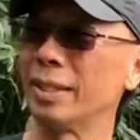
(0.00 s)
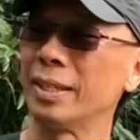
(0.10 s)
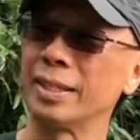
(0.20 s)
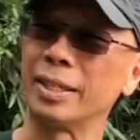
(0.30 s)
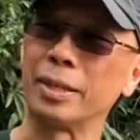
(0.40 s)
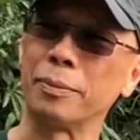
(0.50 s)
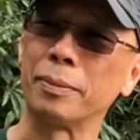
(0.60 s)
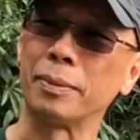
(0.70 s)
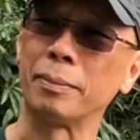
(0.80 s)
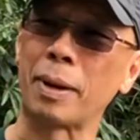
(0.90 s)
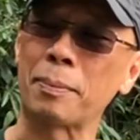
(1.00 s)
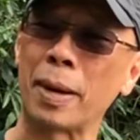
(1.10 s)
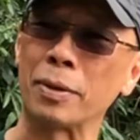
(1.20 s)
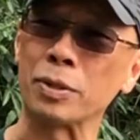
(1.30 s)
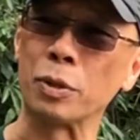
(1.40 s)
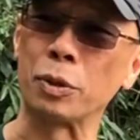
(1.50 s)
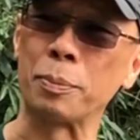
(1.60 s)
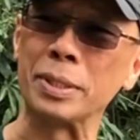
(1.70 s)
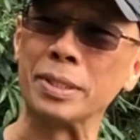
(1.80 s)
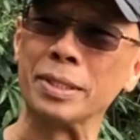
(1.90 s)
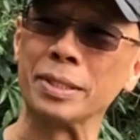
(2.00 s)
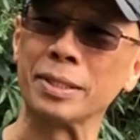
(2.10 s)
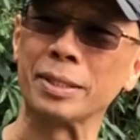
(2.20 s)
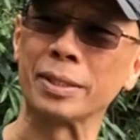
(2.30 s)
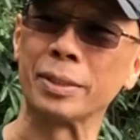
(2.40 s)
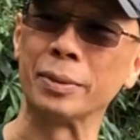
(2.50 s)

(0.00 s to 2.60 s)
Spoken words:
You know, my parents owned a business, and so